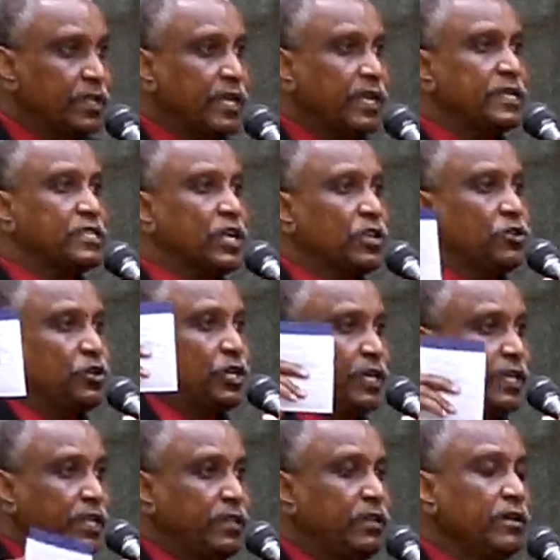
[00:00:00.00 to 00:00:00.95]
there is a
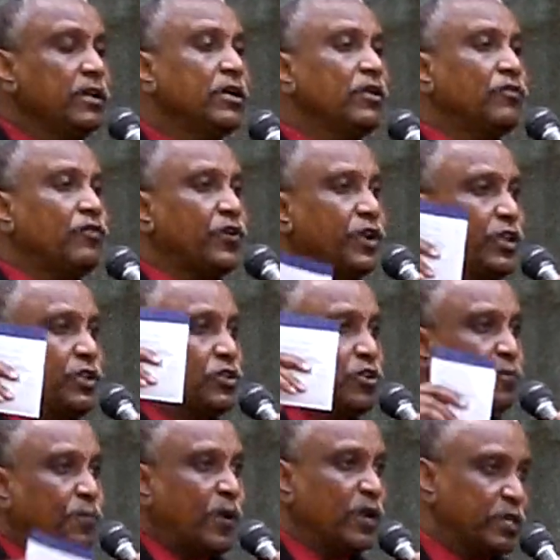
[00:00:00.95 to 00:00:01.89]
need for a
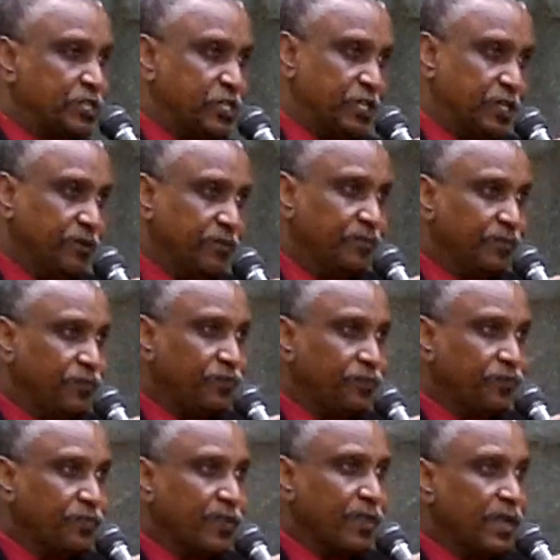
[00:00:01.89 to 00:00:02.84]
new policy
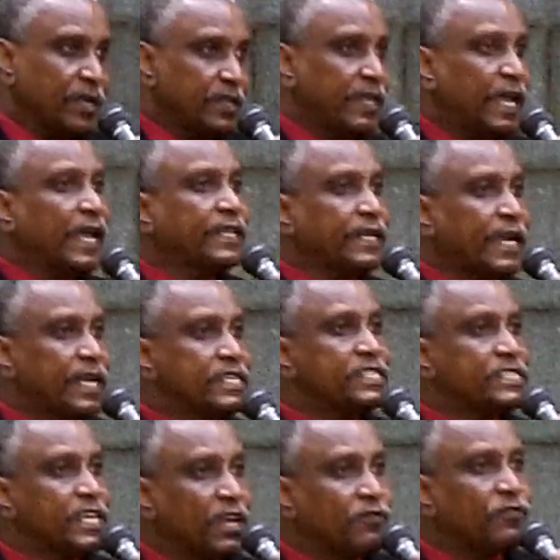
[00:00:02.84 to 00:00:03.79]
that can
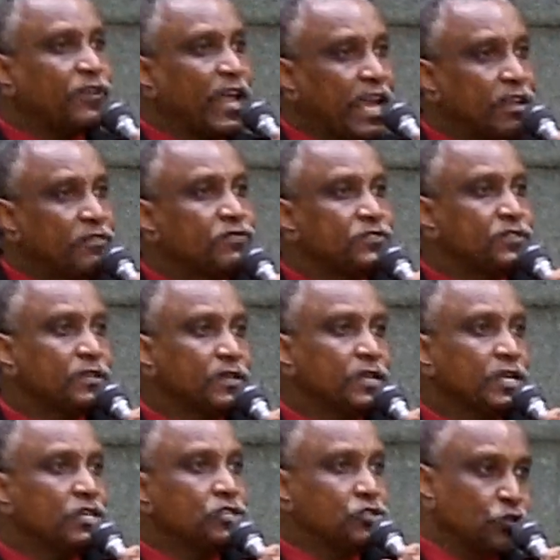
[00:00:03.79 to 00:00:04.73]
save lives
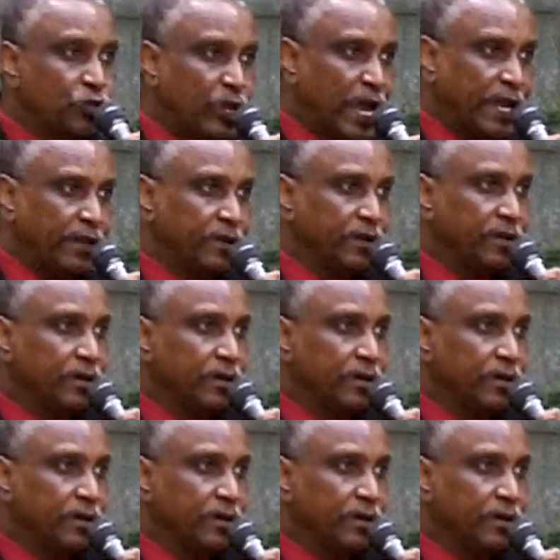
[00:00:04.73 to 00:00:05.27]
in Sudan.